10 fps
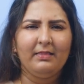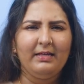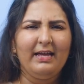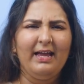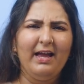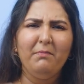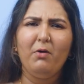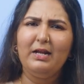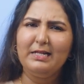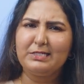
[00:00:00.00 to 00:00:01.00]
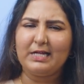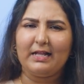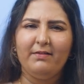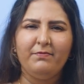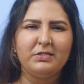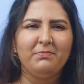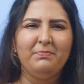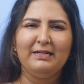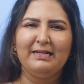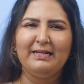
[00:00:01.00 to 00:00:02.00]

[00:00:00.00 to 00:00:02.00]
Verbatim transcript: The AI model itself is a bit